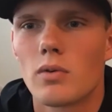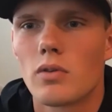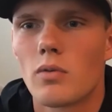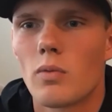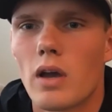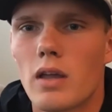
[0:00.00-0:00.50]

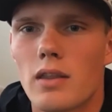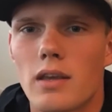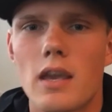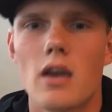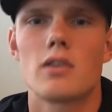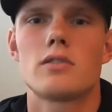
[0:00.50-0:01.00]
the
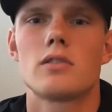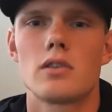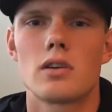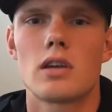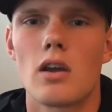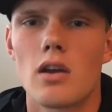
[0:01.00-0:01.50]
character
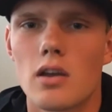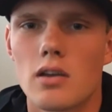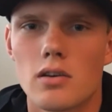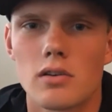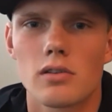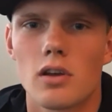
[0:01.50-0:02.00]
you're carrying,
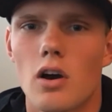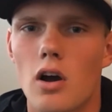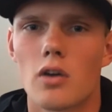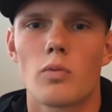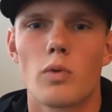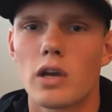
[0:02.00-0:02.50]
the
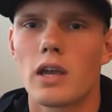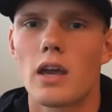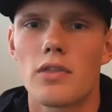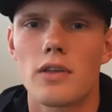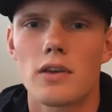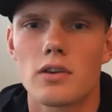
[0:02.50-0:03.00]
hard work
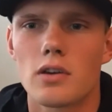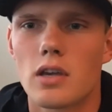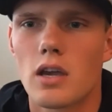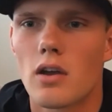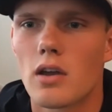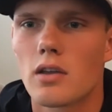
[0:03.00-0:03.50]
ethic you're
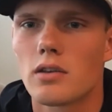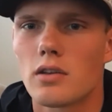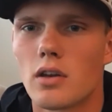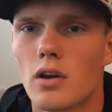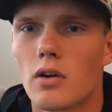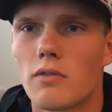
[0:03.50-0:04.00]
carrying.
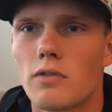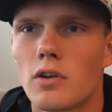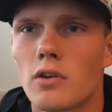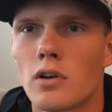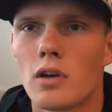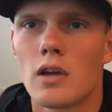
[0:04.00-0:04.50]
You know,